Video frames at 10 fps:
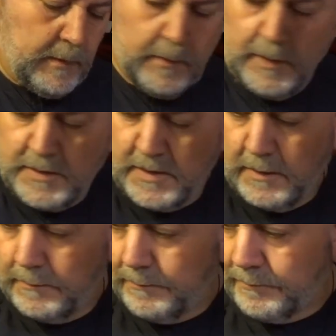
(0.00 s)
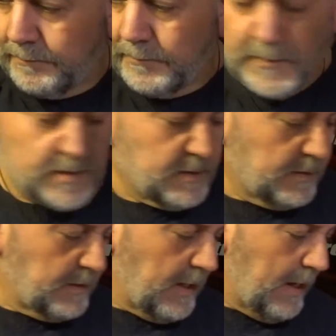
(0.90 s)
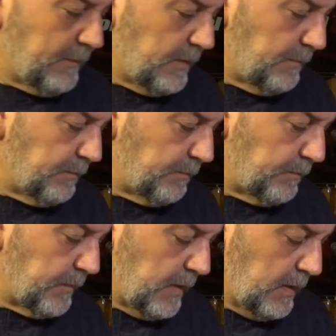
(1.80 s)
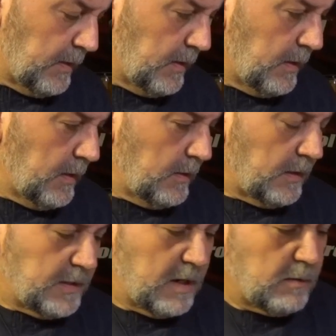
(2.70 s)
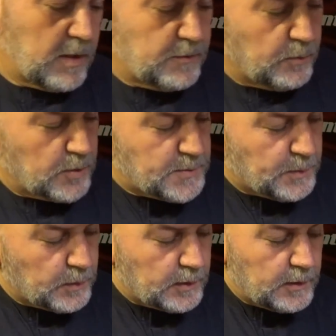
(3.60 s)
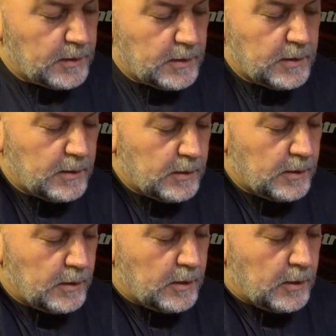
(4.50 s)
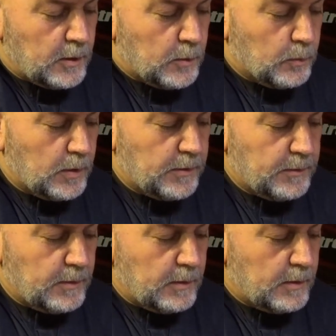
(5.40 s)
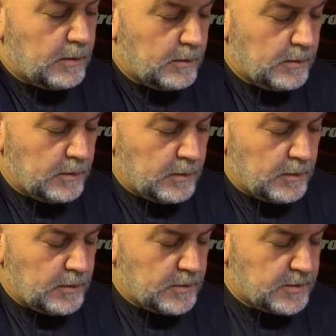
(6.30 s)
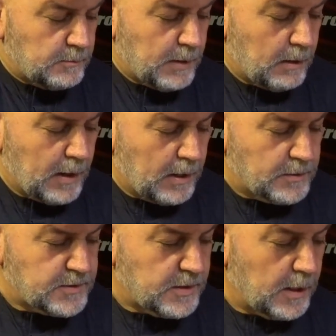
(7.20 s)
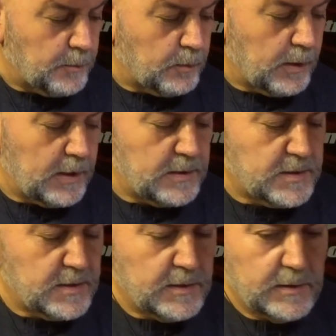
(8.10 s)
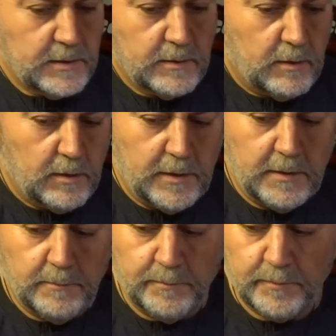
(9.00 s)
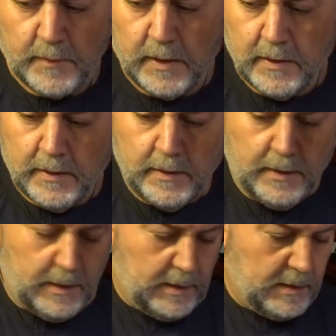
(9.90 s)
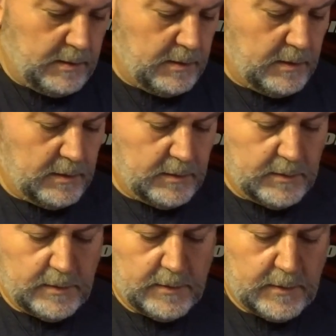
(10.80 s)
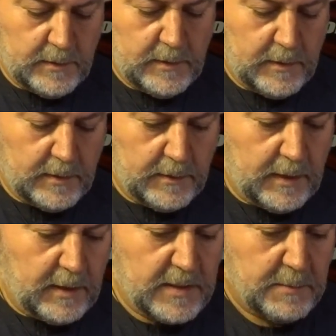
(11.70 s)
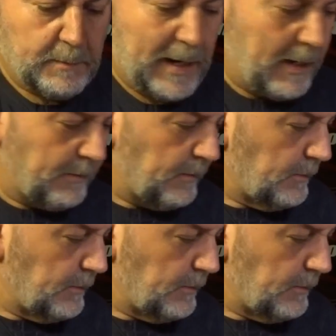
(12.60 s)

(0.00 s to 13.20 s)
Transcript: That's it. So there you have it. TRX4 Sport with some BOWHOUSE upgrades on it, and I think it needs a bath.